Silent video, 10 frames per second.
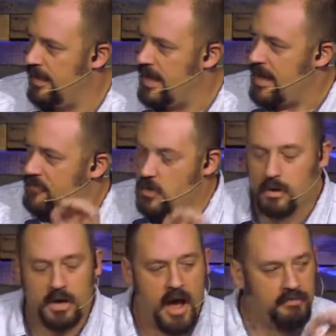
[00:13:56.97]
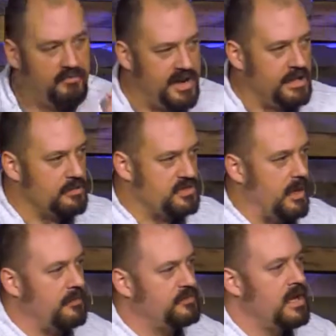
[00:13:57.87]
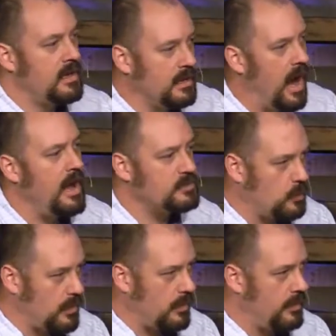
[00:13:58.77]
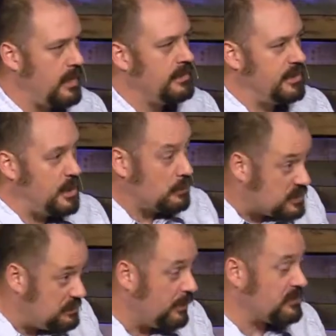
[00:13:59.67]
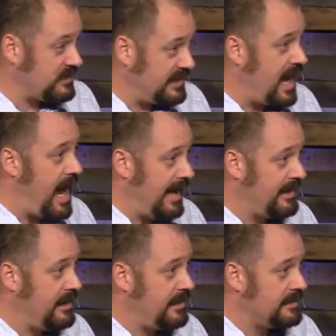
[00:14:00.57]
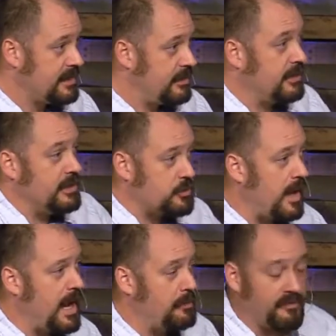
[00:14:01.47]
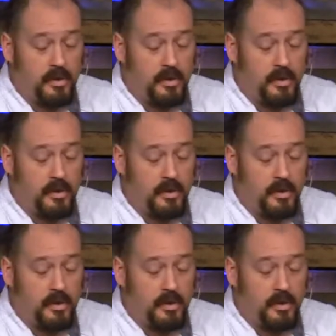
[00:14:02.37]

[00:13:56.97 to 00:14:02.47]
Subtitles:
If you are not feeding yourselves God's word, then you will spiritually die. You're going to dry up.